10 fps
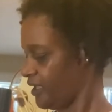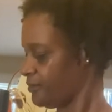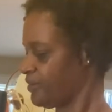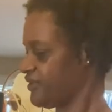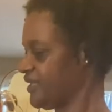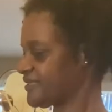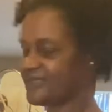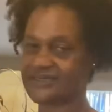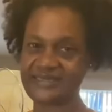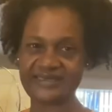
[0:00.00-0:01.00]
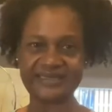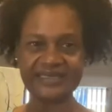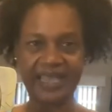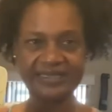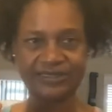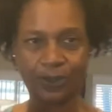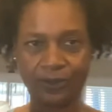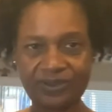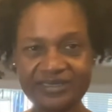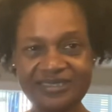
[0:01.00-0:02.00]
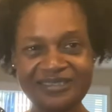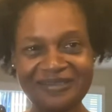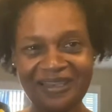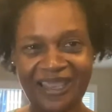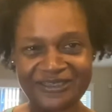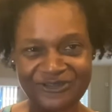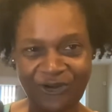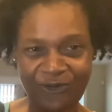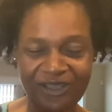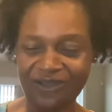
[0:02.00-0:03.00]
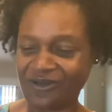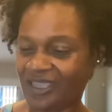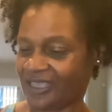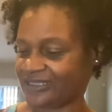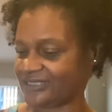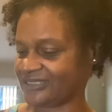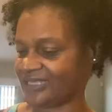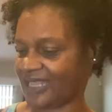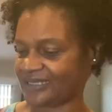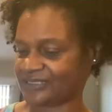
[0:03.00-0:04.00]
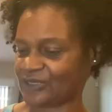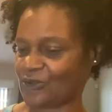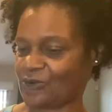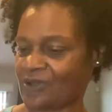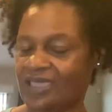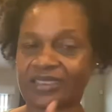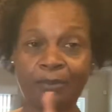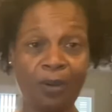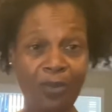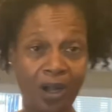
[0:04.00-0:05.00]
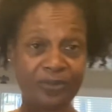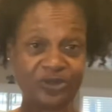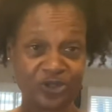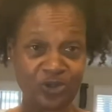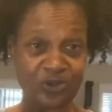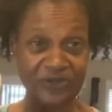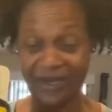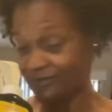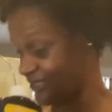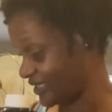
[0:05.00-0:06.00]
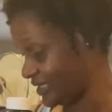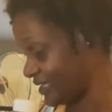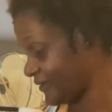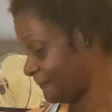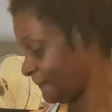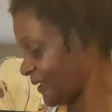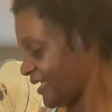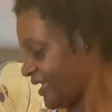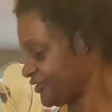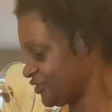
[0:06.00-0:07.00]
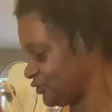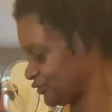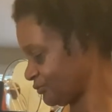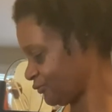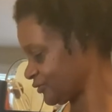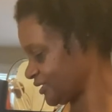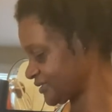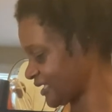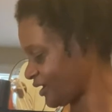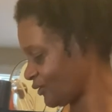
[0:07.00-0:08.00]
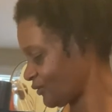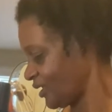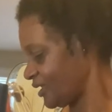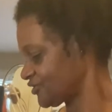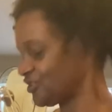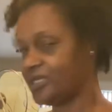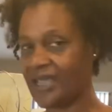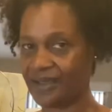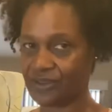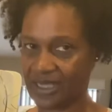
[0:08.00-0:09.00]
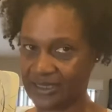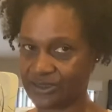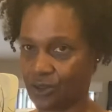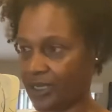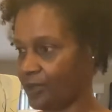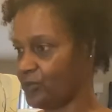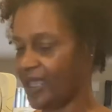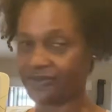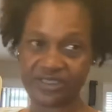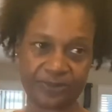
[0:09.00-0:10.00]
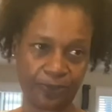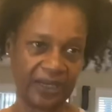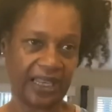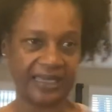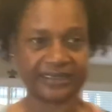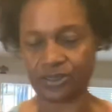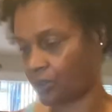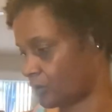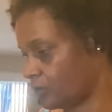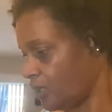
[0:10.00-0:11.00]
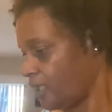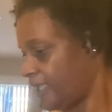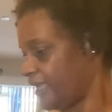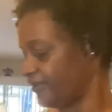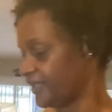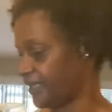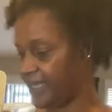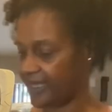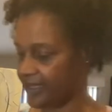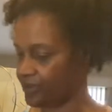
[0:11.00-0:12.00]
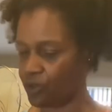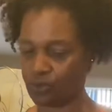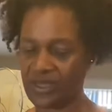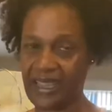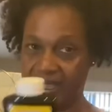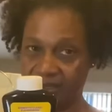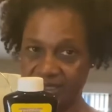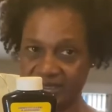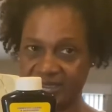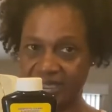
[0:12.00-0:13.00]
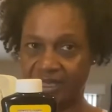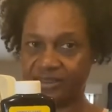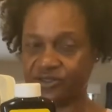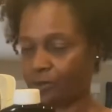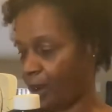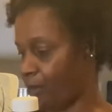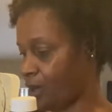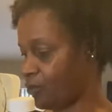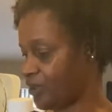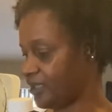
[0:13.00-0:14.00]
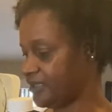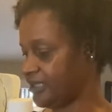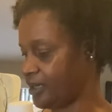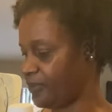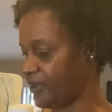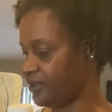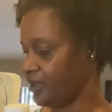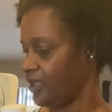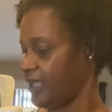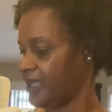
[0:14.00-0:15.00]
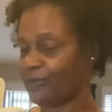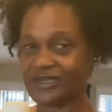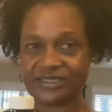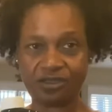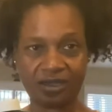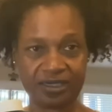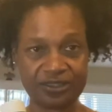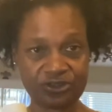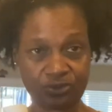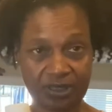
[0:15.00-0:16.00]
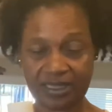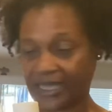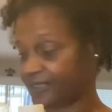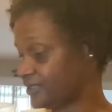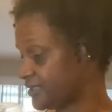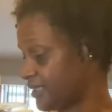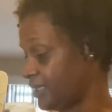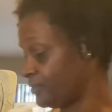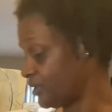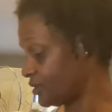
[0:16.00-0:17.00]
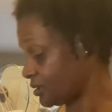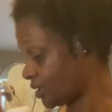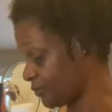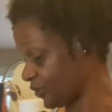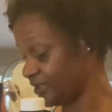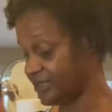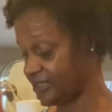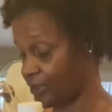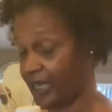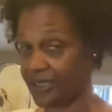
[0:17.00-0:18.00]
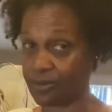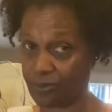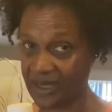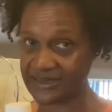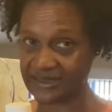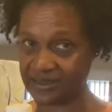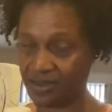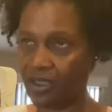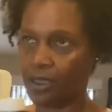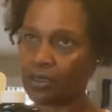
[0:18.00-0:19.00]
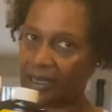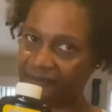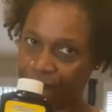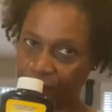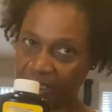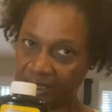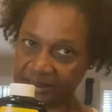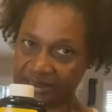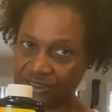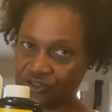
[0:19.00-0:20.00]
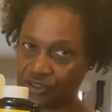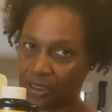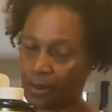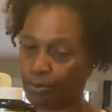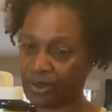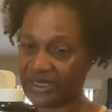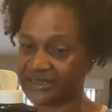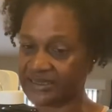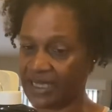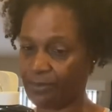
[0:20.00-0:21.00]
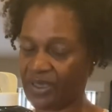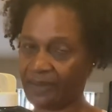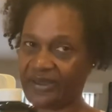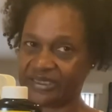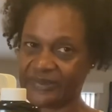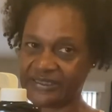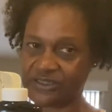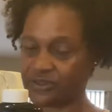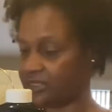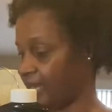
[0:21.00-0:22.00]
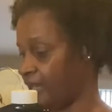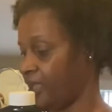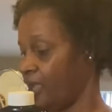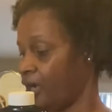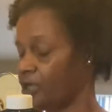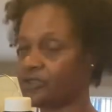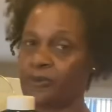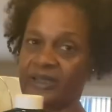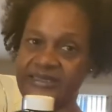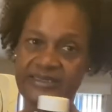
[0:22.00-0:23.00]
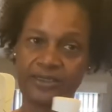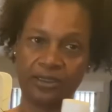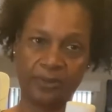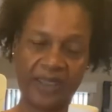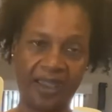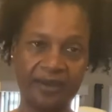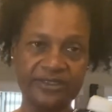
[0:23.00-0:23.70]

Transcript: But this, this is Lysol. This is Lysol right here. This is a Lysol that my mom used to use when I was a kid. And she used to pull this out. She didn't have the Lysol like we have the spray Lysol in the can. No, they had this. This is what my mom would clean up. And, and when I saw it in the store today, I just said, let me get a couple of these. They're kind of pricey, like $4 each. But that's not bad because my sister's like, other places they're a little bit higher.